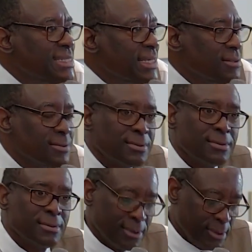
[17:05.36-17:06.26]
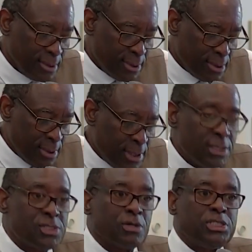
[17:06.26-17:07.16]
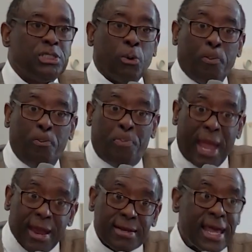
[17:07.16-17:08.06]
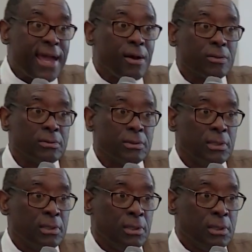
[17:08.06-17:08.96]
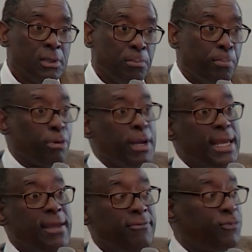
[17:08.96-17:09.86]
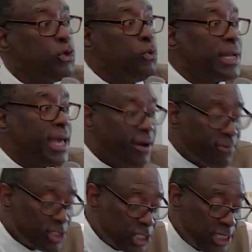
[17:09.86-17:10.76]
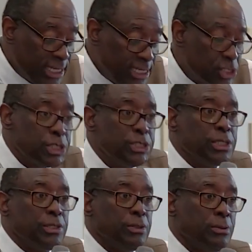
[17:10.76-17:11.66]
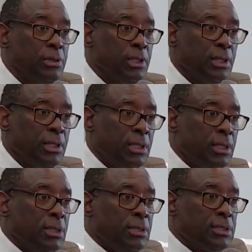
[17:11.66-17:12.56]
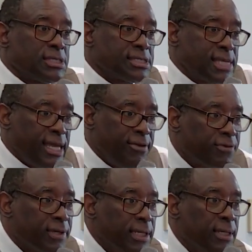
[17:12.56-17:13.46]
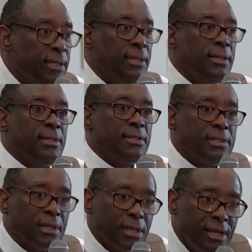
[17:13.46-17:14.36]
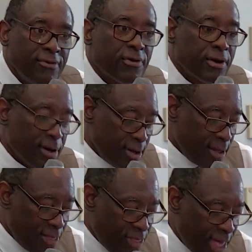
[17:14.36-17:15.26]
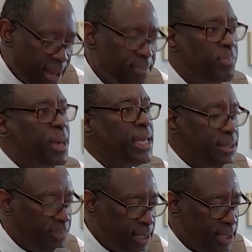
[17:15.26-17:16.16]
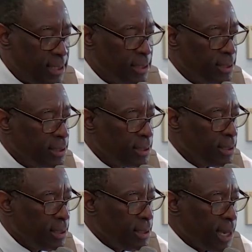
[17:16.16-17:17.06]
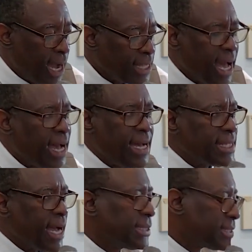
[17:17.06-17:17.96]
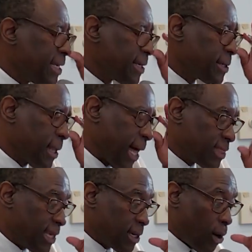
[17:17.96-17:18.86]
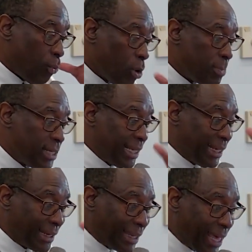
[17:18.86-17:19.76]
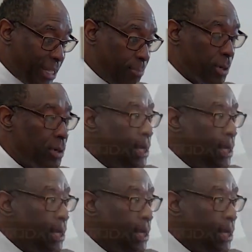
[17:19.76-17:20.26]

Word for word: it. So she'll bear down, breathe, do whatever she needs to do to safely deliver that baby. I think a woman in labor